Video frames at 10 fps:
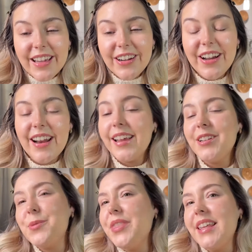and I
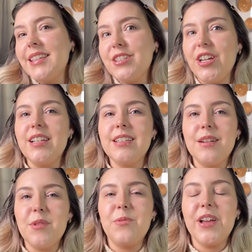don't think this shade is going to
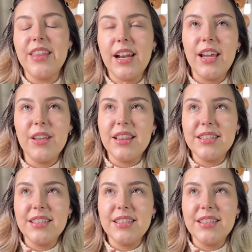be one that I